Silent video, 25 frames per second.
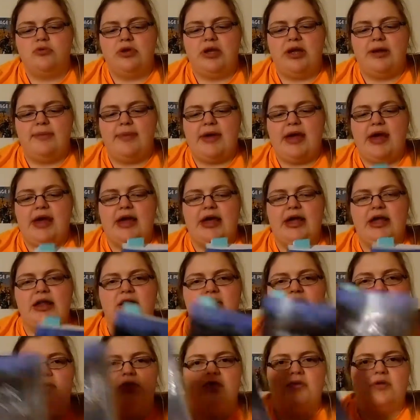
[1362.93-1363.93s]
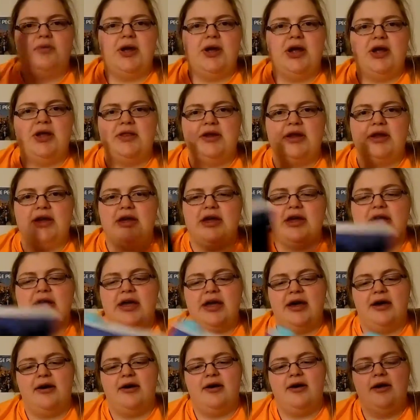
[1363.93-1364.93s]
get back into The Bear and the
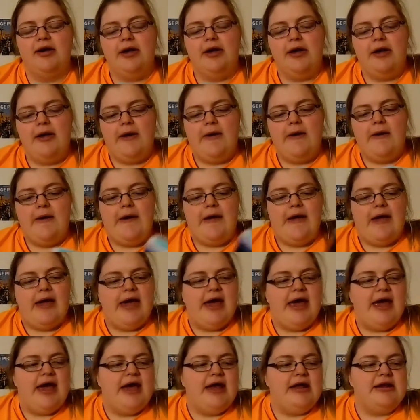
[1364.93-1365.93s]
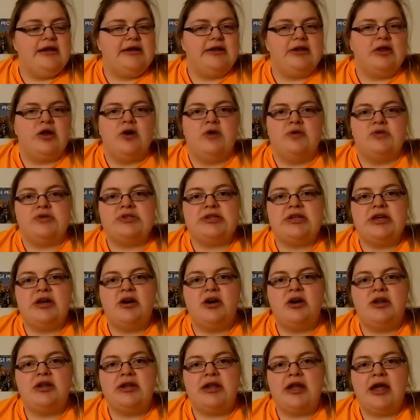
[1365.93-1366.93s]
Nightingale and cozy
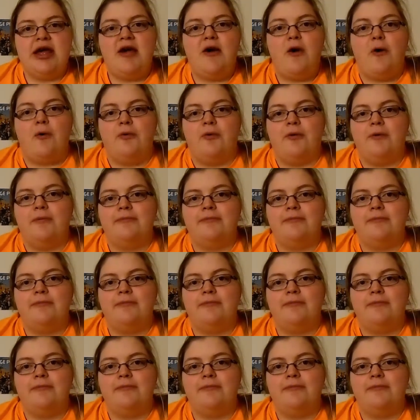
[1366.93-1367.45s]
on down.